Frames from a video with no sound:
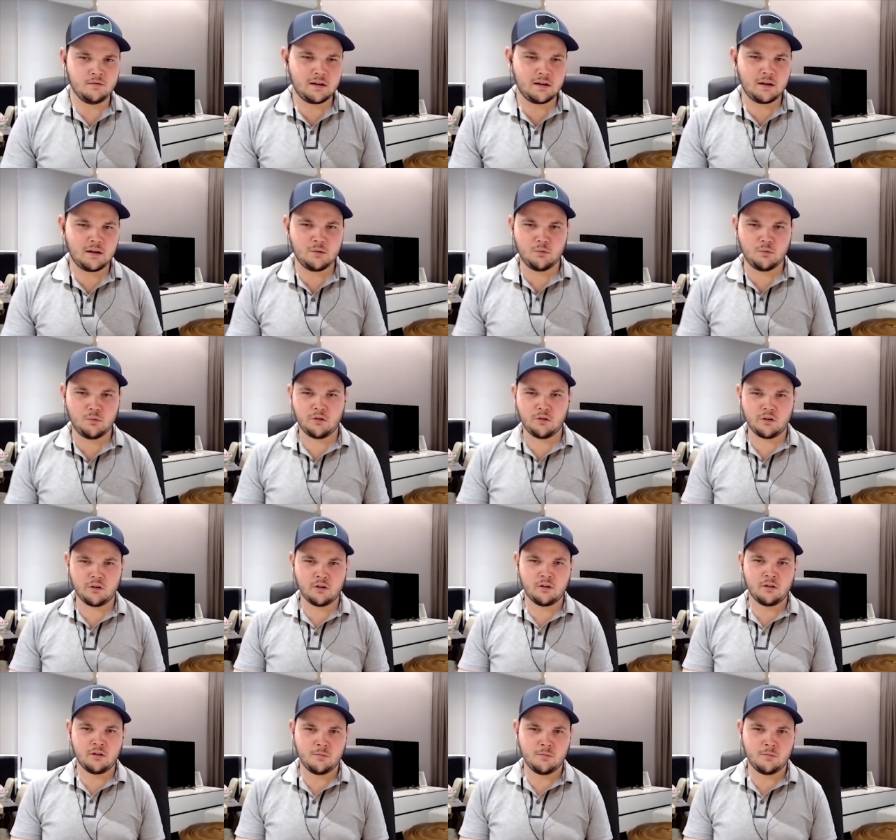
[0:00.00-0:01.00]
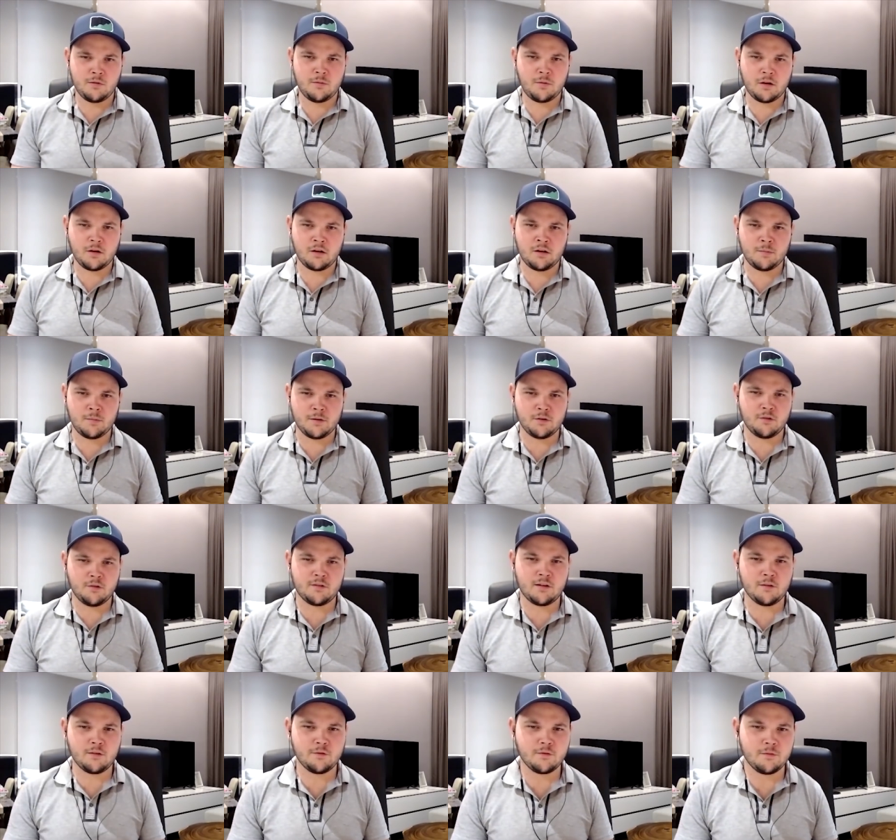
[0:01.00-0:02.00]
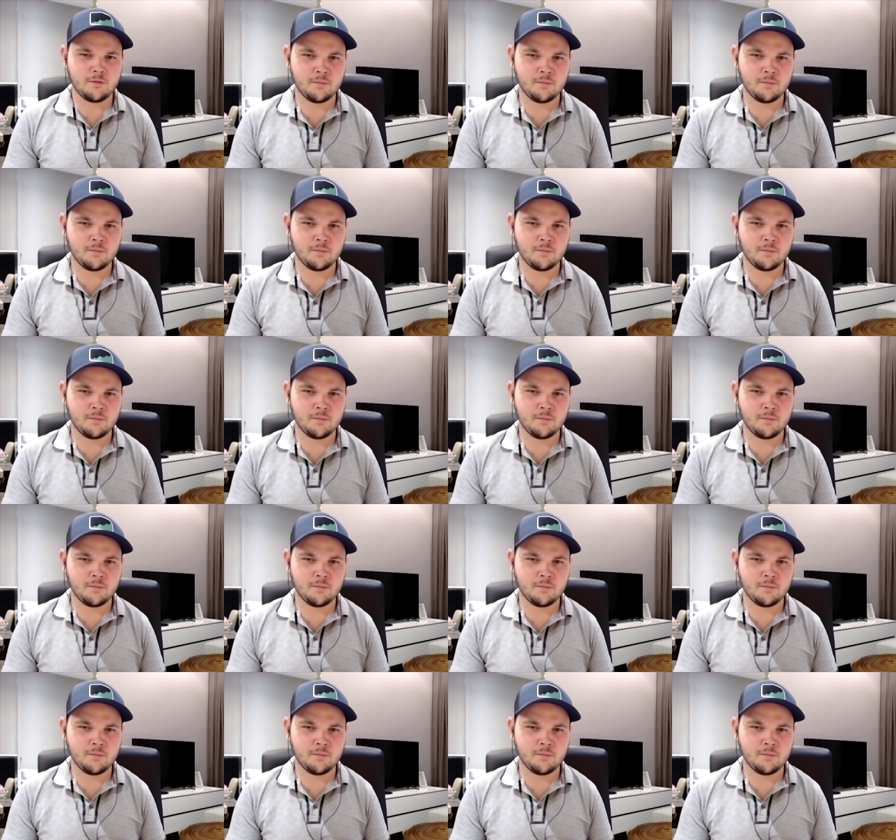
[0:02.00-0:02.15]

and who you are. A bit about yourself.